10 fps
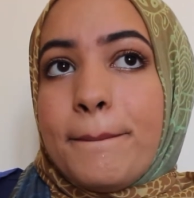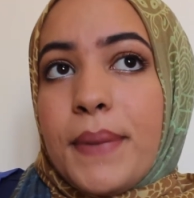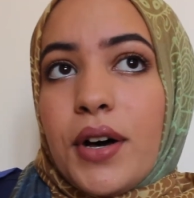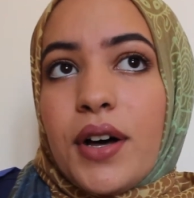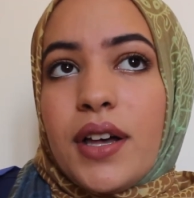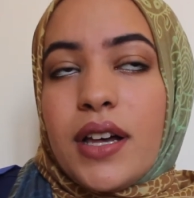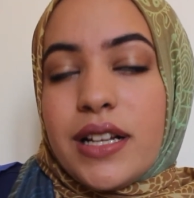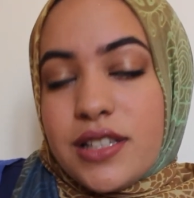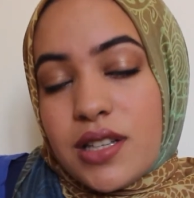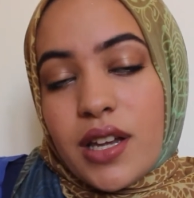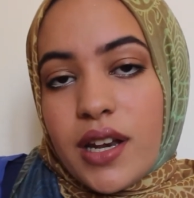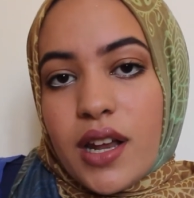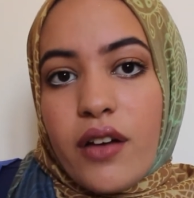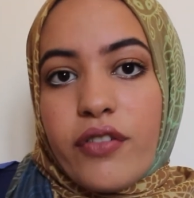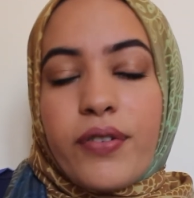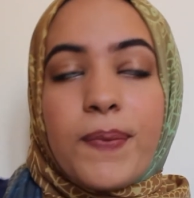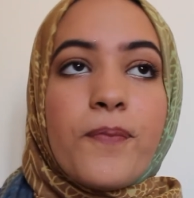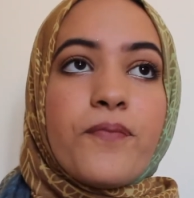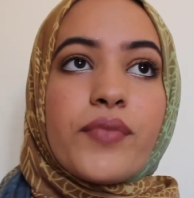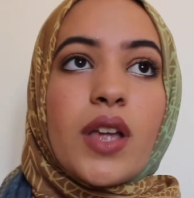but it's good enough.
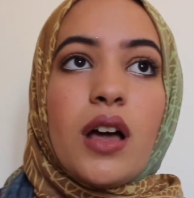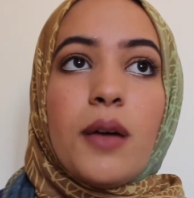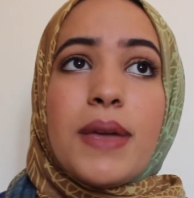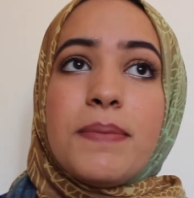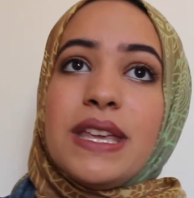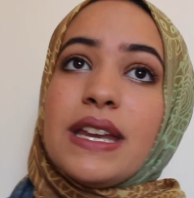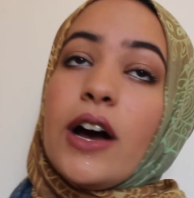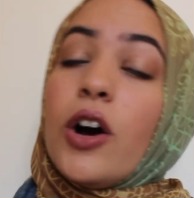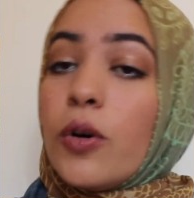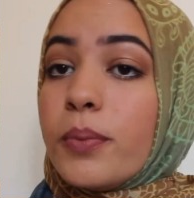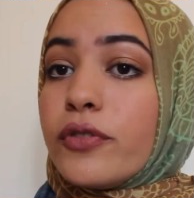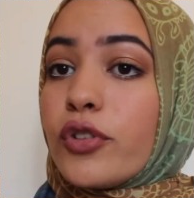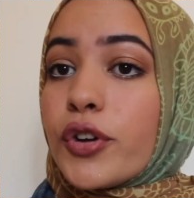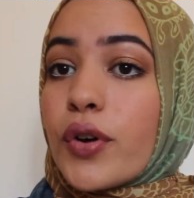Maybe eat at home before you